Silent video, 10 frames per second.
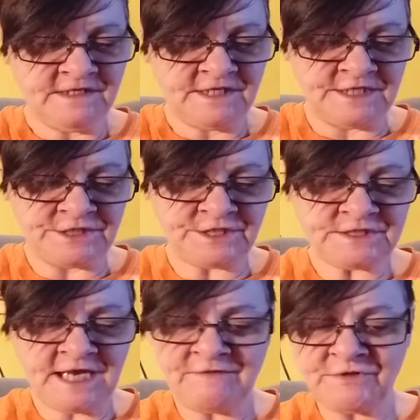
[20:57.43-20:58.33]
just
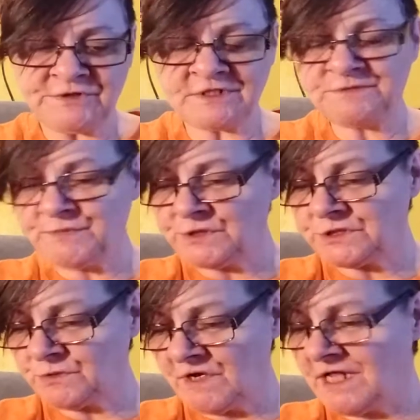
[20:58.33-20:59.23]
staying with our
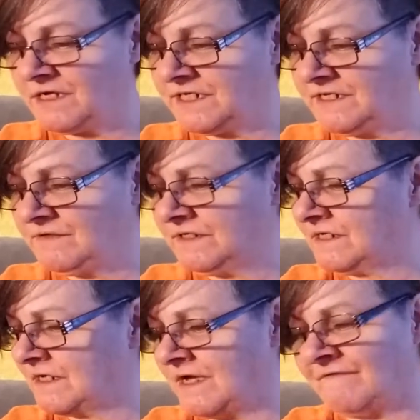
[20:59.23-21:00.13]
spirituality
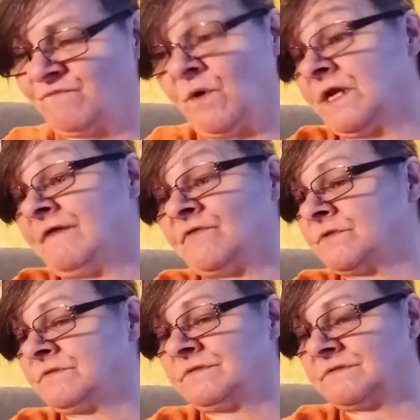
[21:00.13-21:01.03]
of
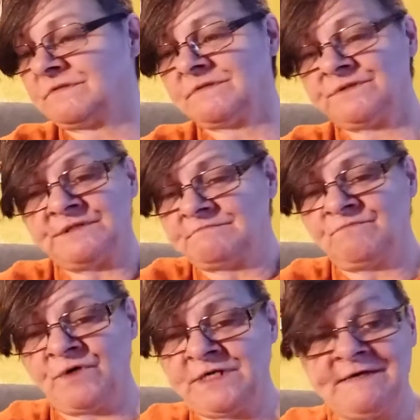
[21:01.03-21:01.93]
whatever
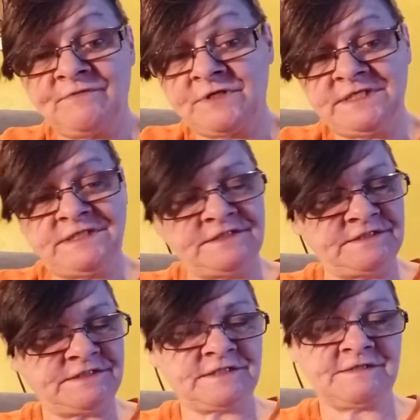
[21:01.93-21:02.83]
it is.